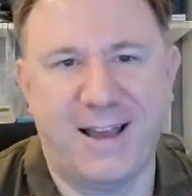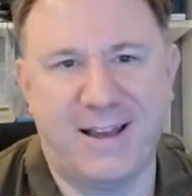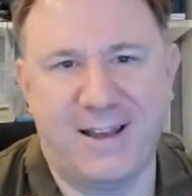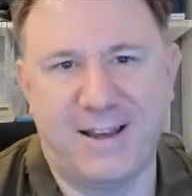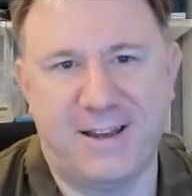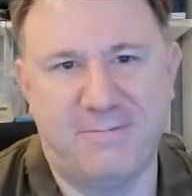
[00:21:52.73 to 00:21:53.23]

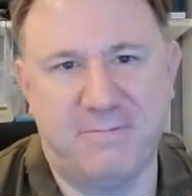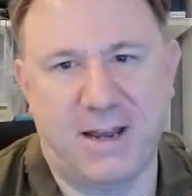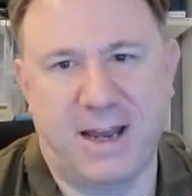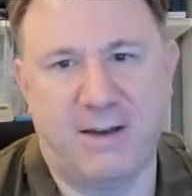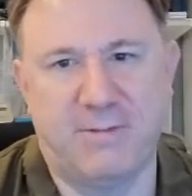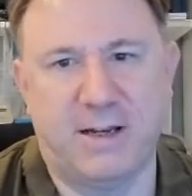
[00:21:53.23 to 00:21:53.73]

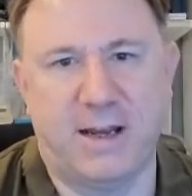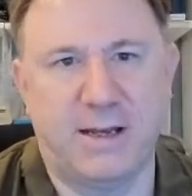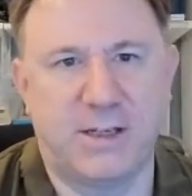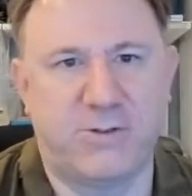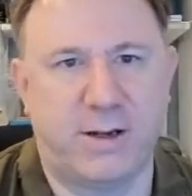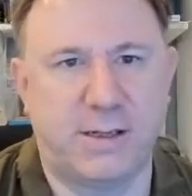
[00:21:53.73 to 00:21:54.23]
how would I
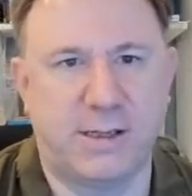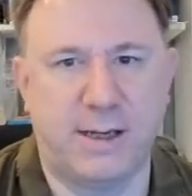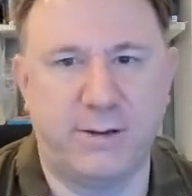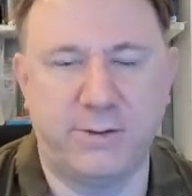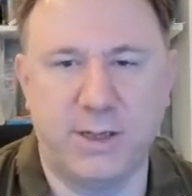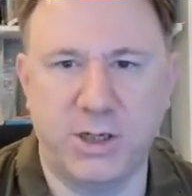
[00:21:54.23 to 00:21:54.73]
extract a
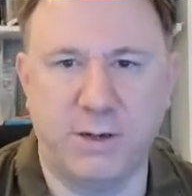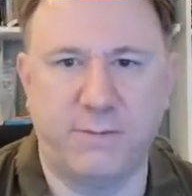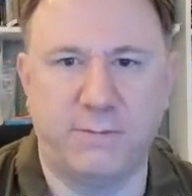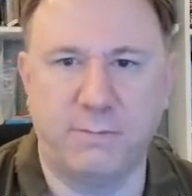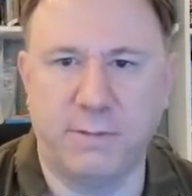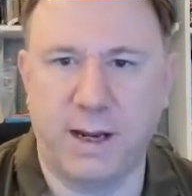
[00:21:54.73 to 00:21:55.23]
single digit
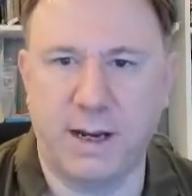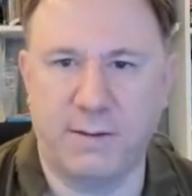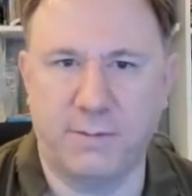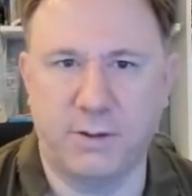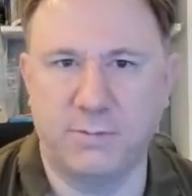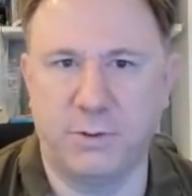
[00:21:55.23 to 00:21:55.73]
from any
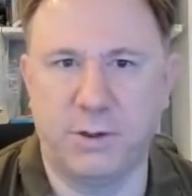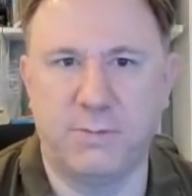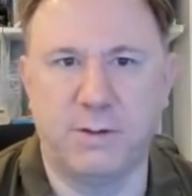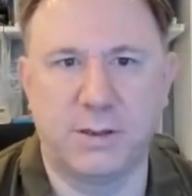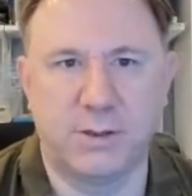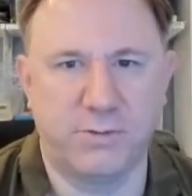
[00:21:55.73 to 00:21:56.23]
of those
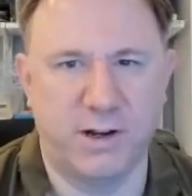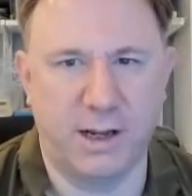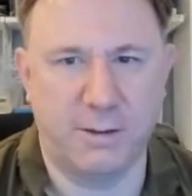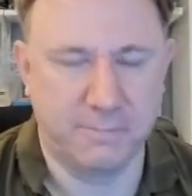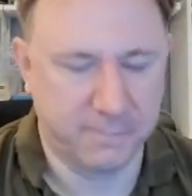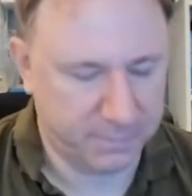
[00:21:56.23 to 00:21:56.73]
monuments,
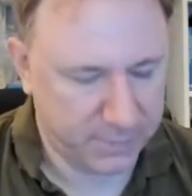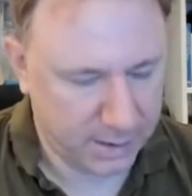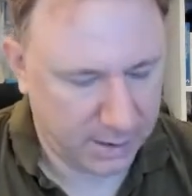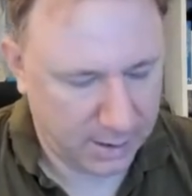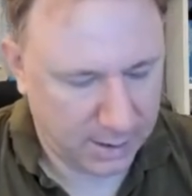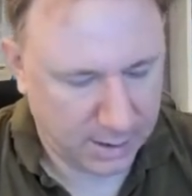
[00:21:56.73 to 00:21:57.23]
really?
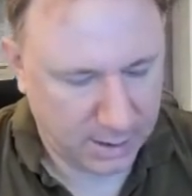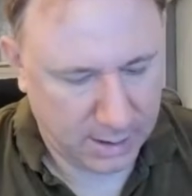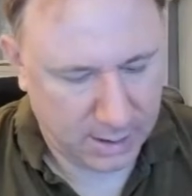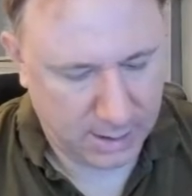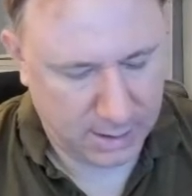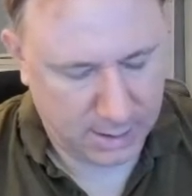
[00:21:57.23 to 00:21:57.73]

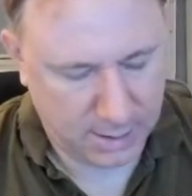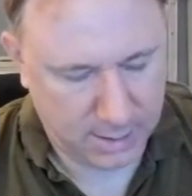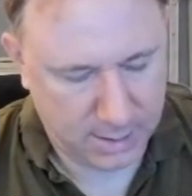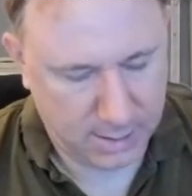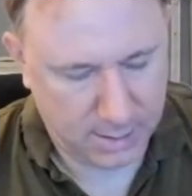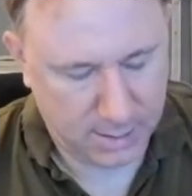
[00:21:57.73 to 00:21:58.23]

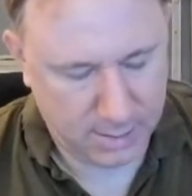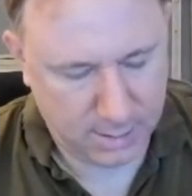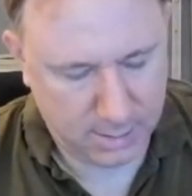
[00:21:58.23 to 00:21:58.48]
Put